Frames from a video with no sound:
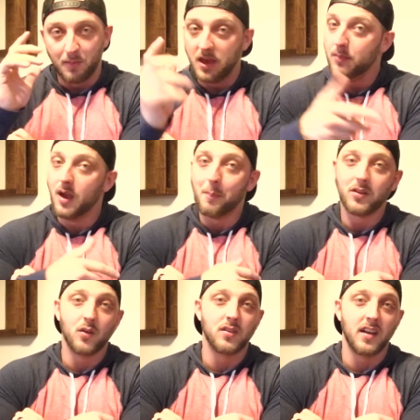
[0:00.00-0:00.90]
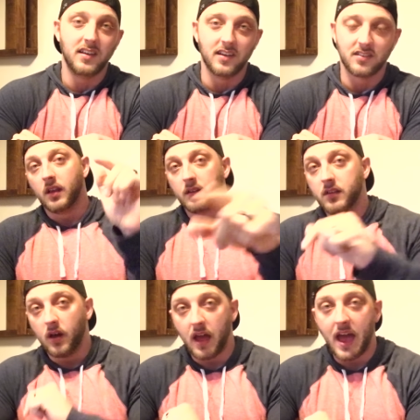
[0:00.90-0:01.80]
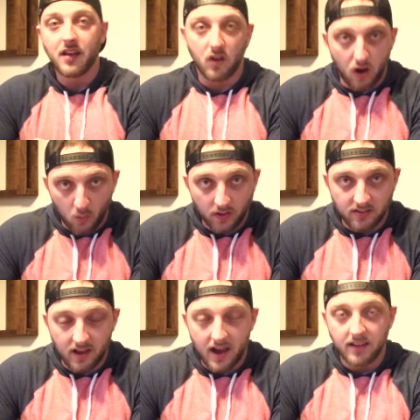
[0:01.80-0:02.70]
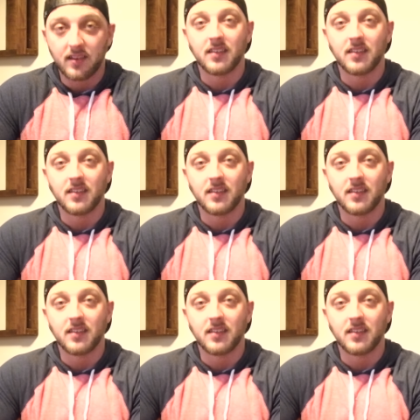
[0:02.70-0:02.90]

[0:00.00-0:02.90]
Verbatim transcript: hit me up with those ideas. As always, guys,